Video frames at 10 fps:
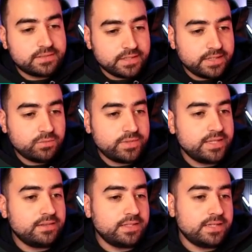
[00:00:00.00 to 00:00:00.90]
see
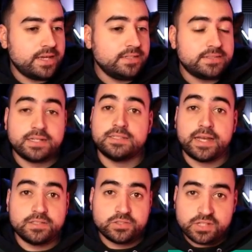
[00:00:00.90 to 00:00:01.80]
within the
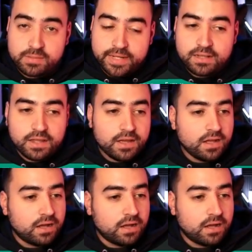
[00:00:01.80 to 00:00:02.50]
index.html,